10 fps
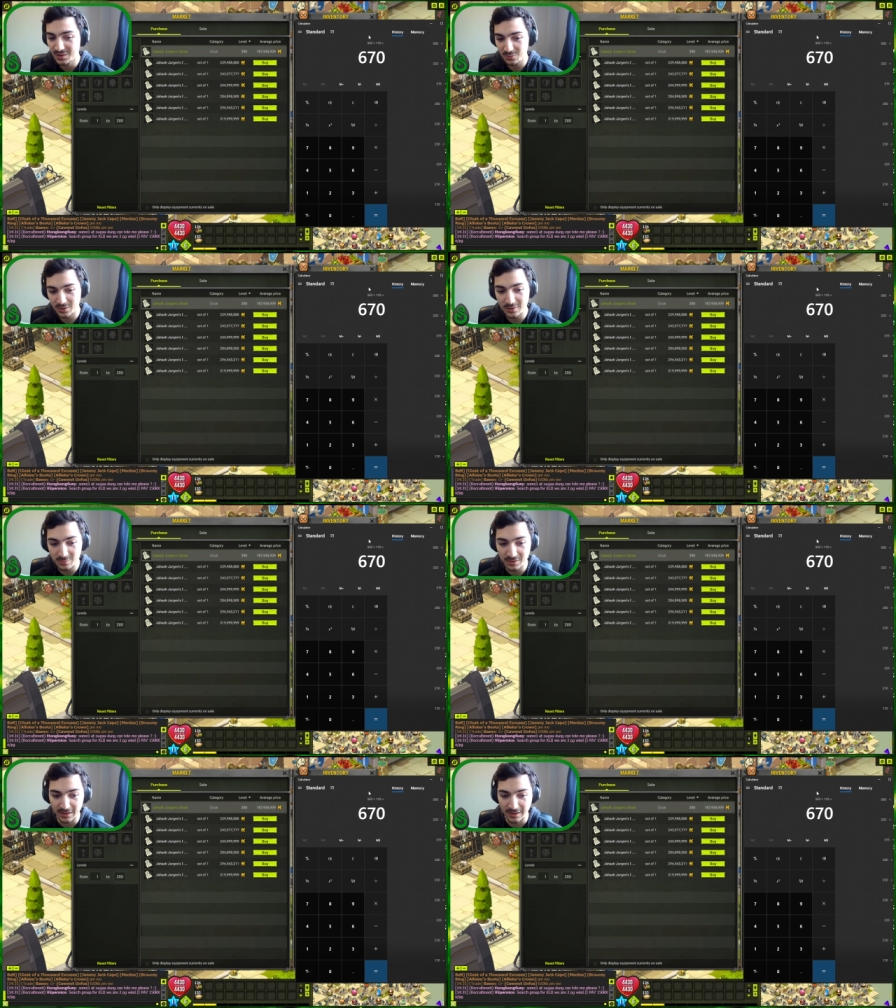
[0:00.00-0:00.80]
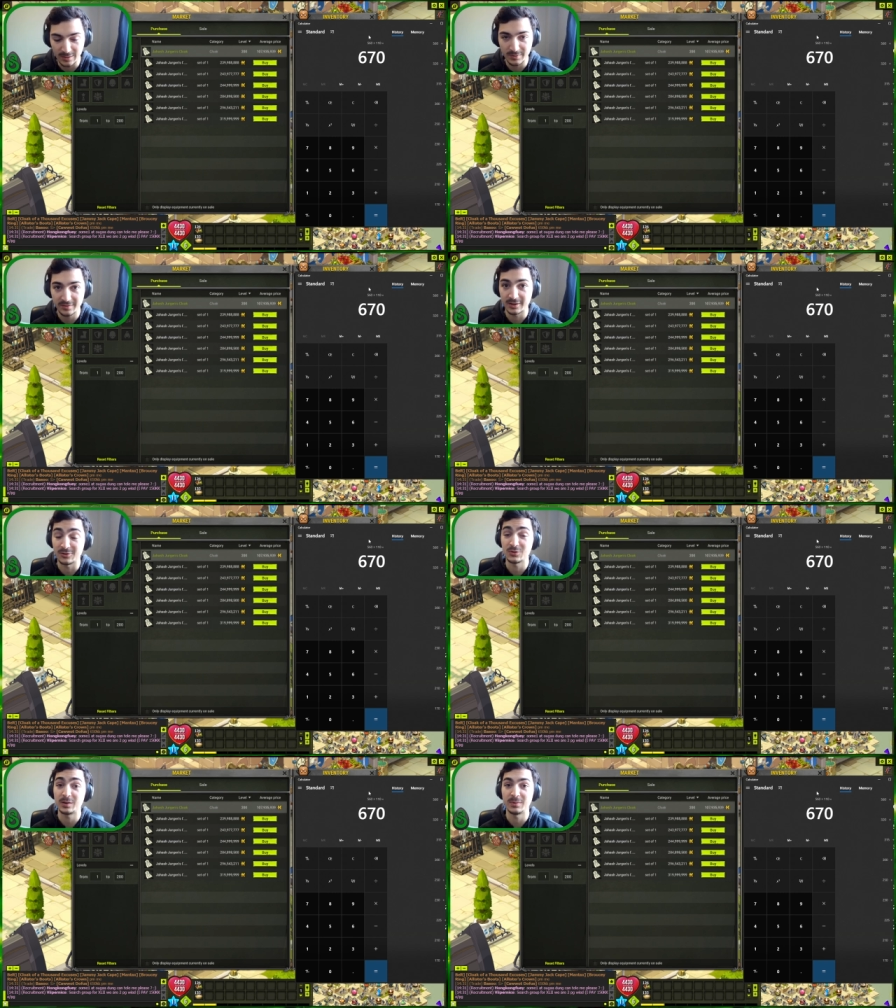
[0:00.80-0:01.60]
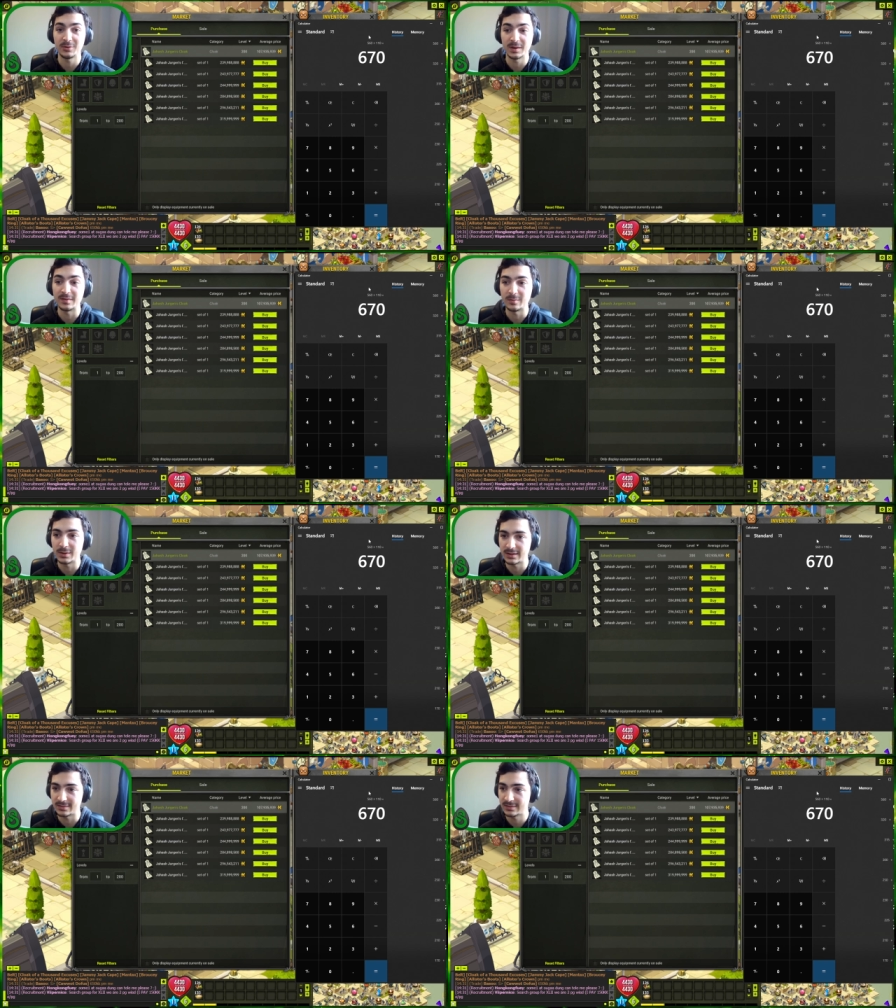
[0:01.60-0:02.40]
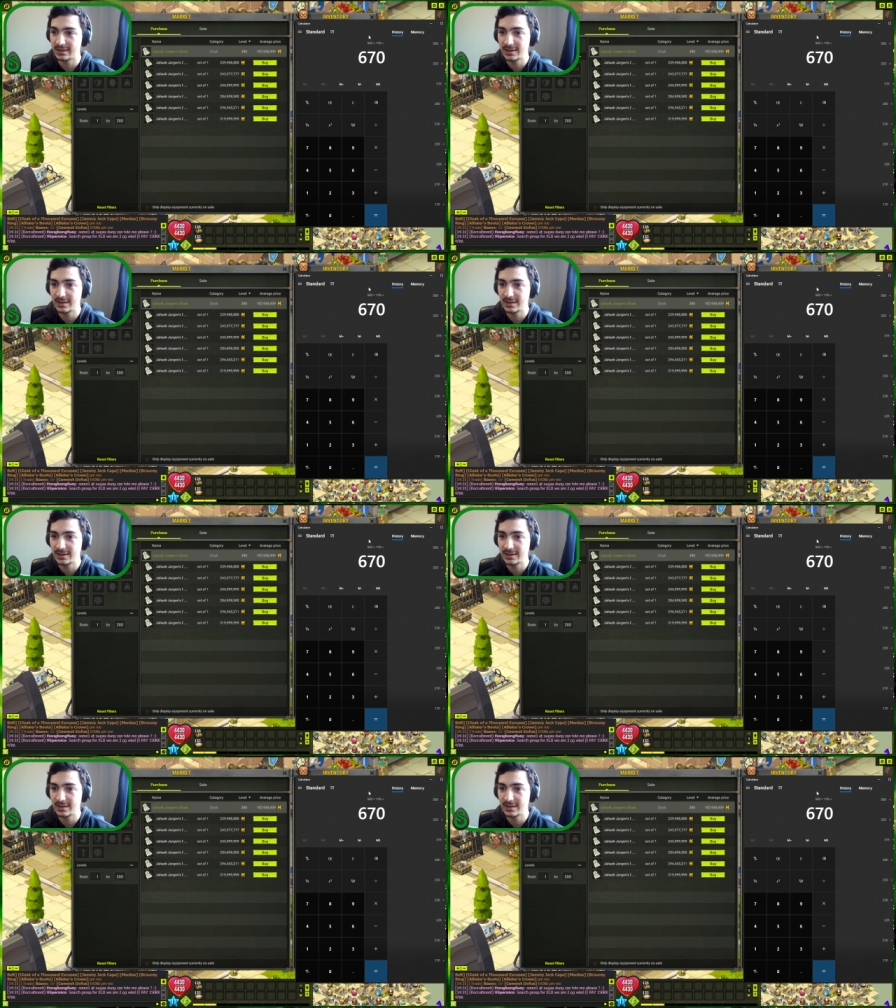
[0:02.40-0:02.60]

without a billion Kamas, and it's driving me crazy because